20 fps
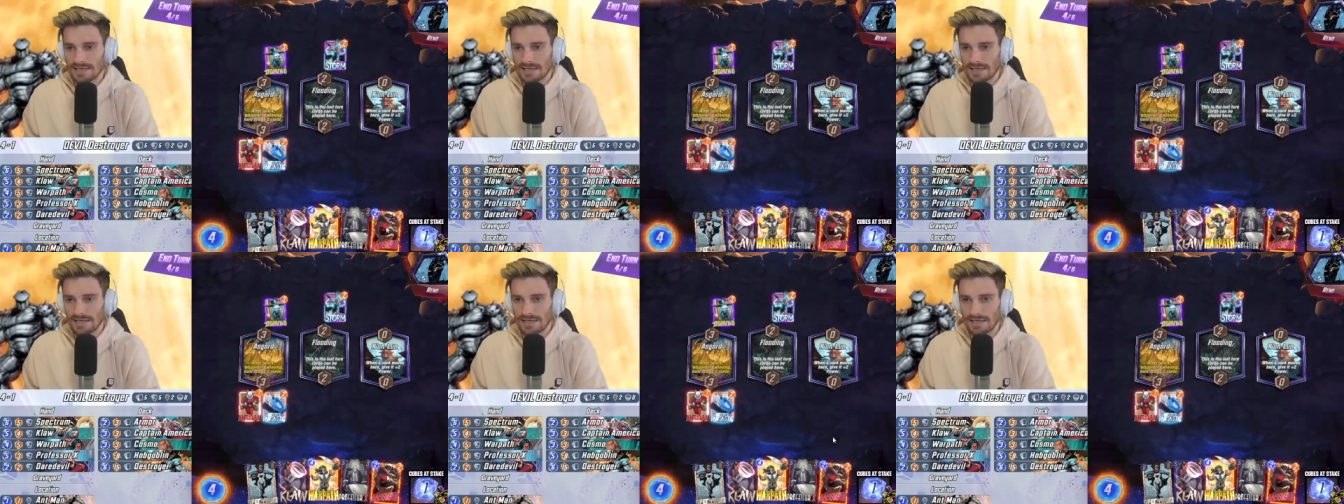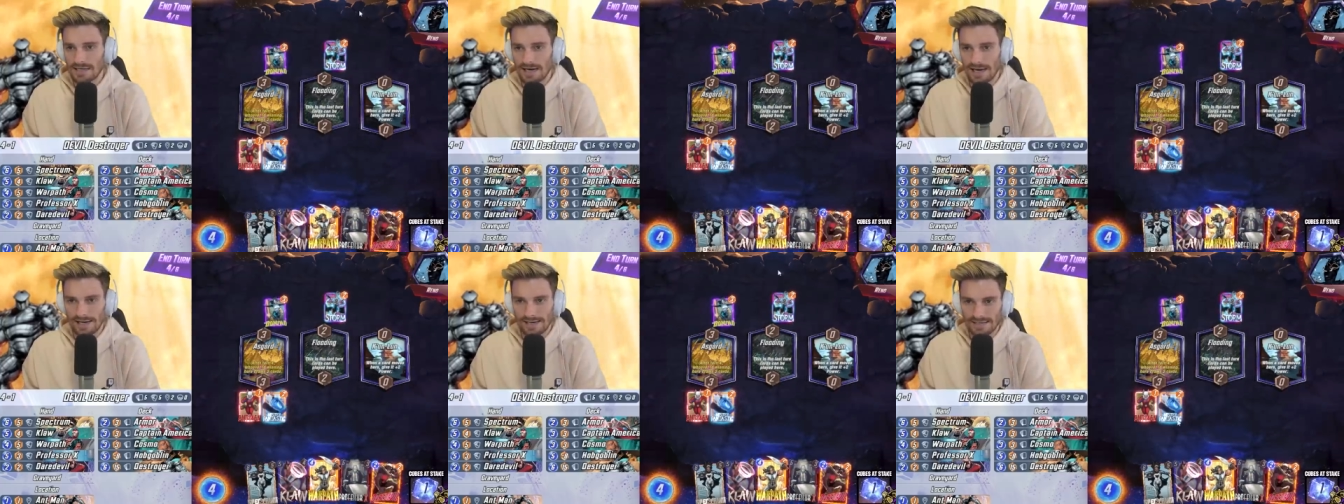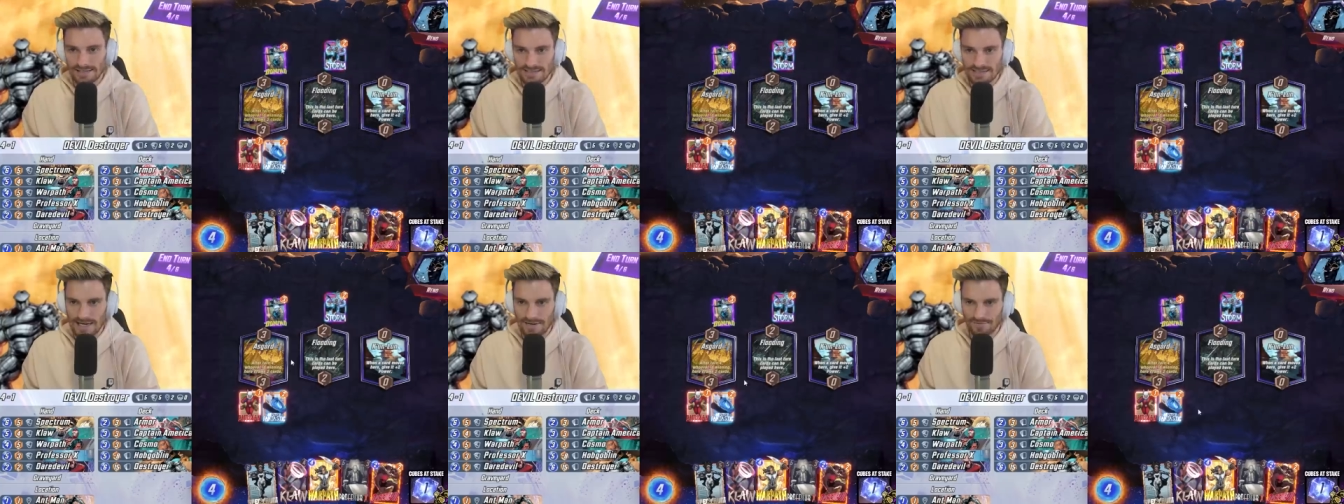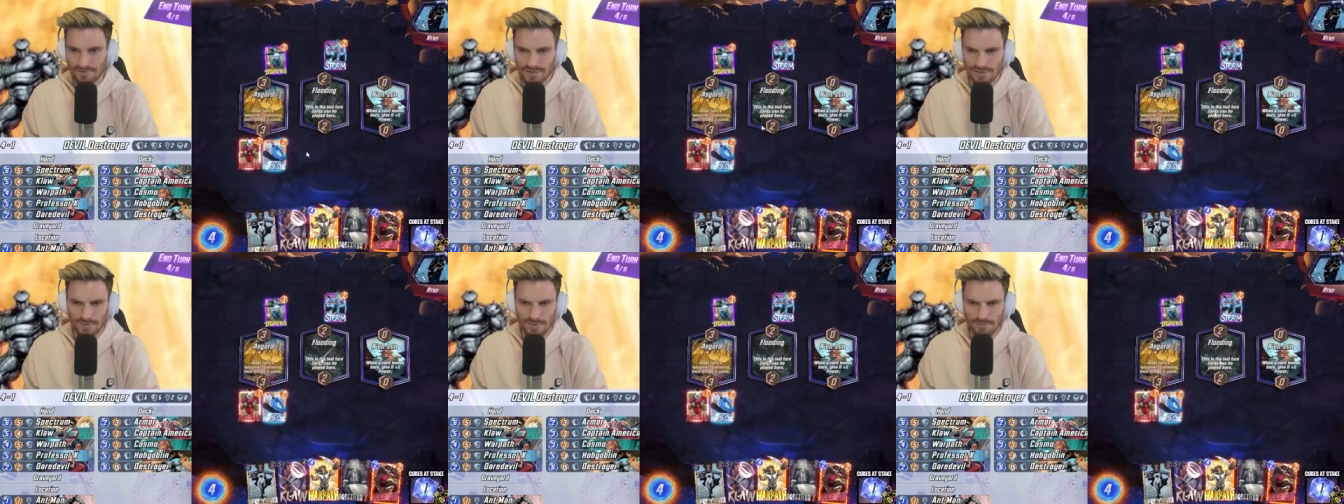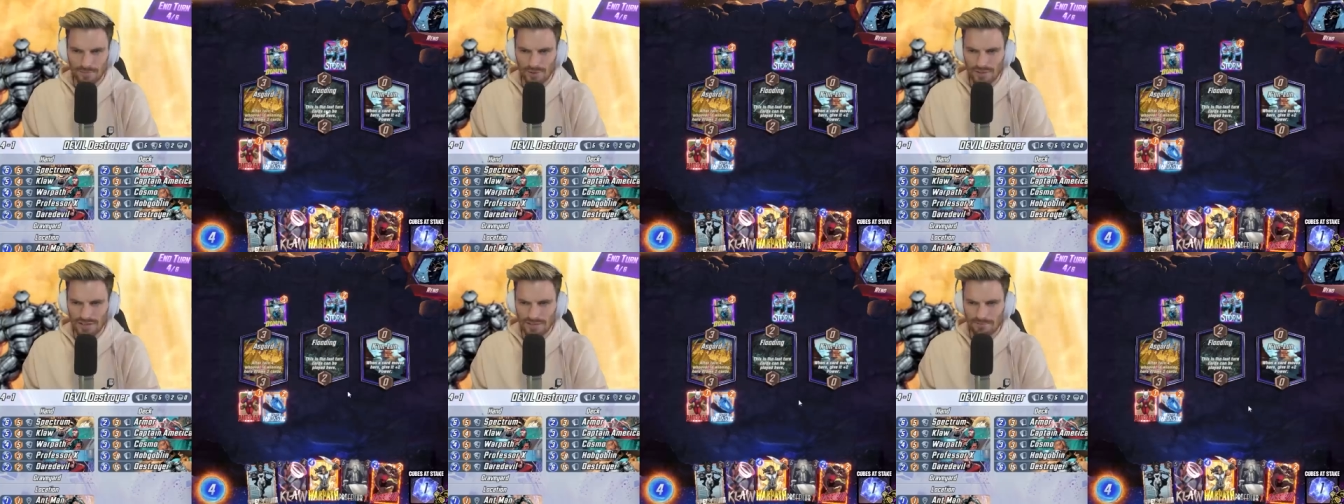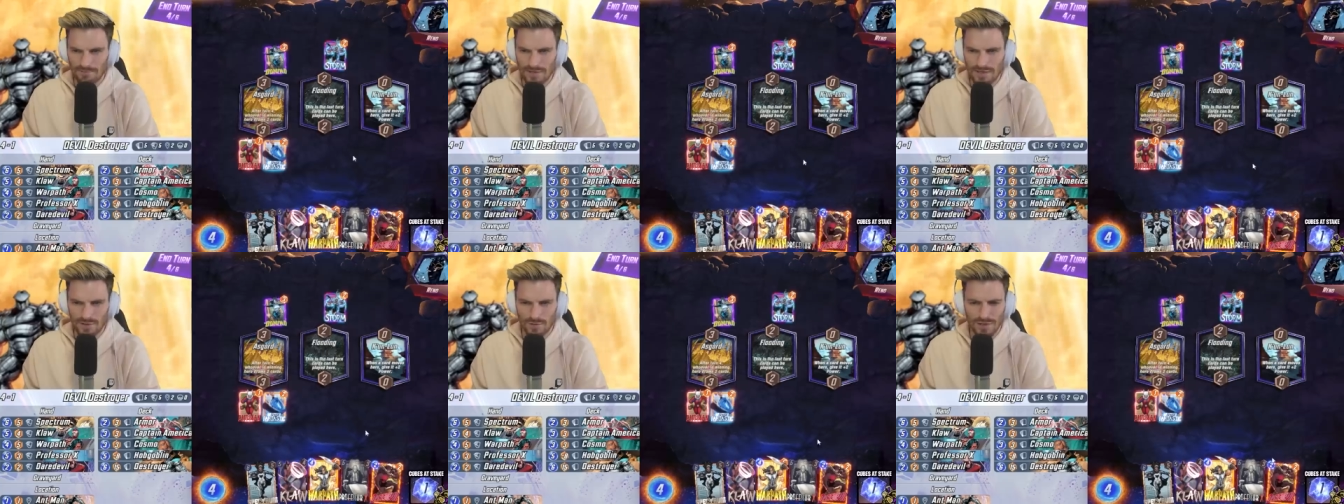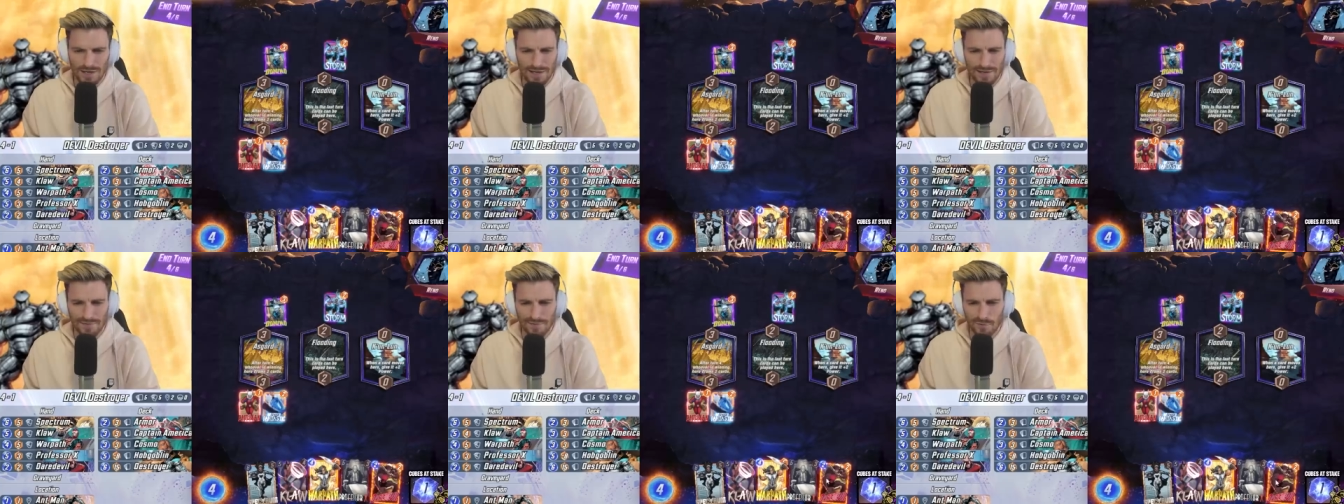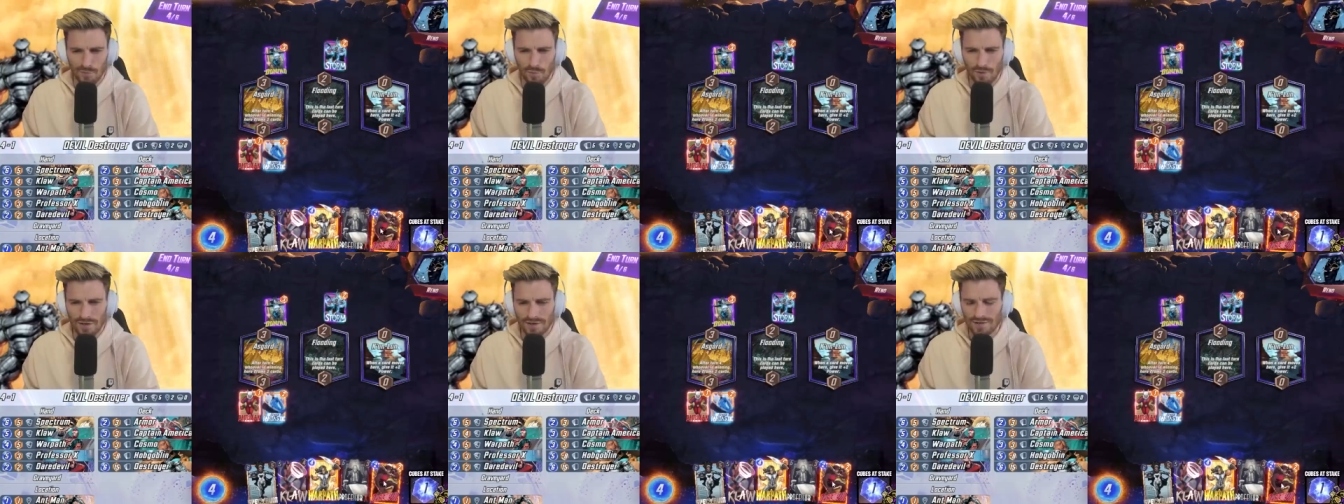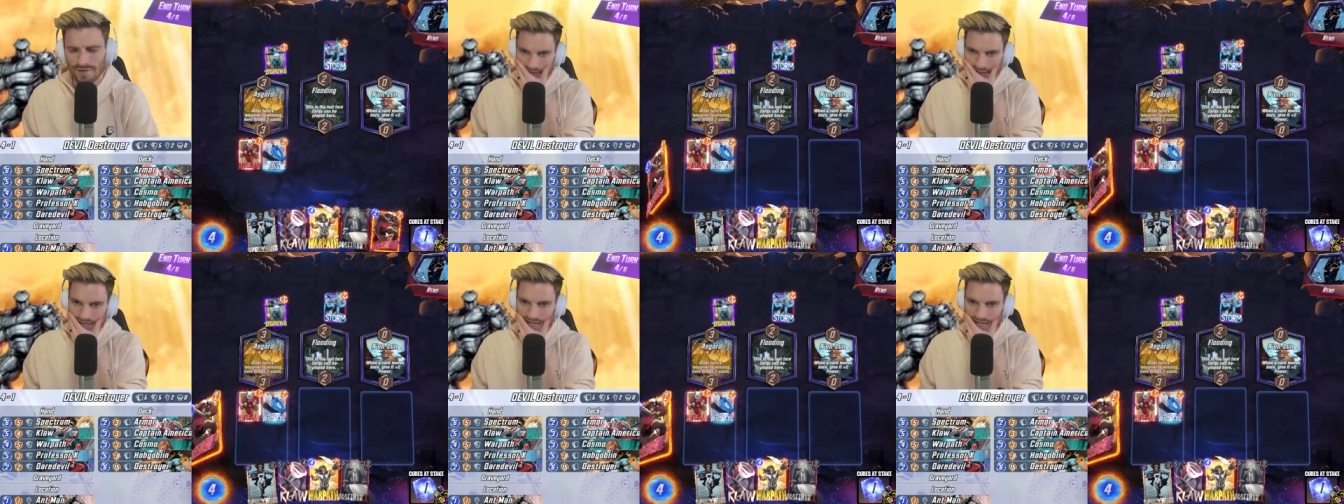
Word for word: Uh, and he's definitely going to be playing middle either way.